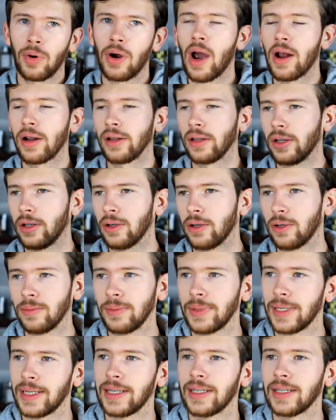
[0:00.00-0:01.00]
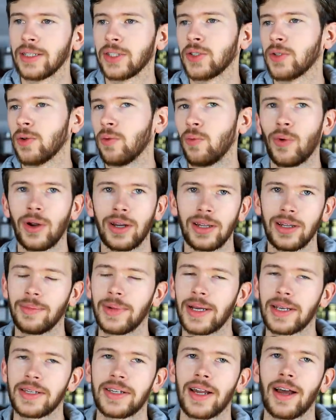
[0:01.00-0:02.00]
Prada L'Homme is one of the
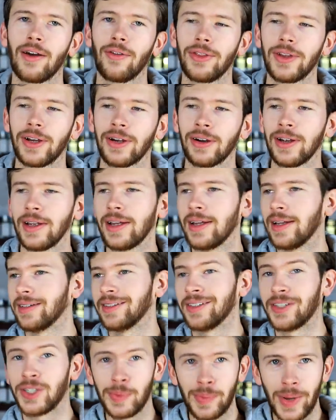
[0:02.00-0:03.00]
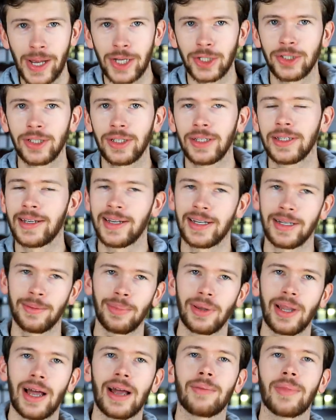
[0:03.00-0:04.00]
best out there, especially in a
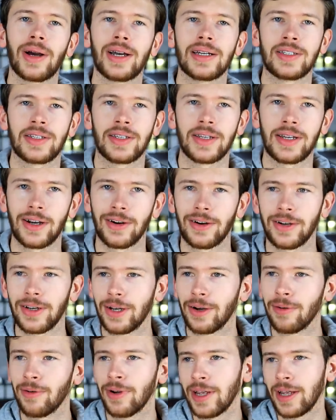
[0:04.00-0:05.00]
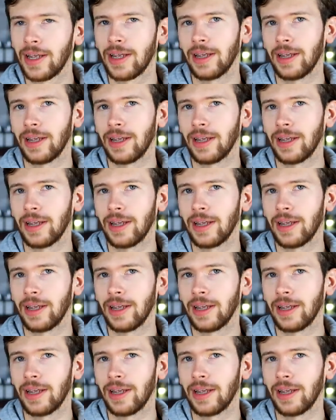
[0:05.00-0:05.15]
blind buy scenario.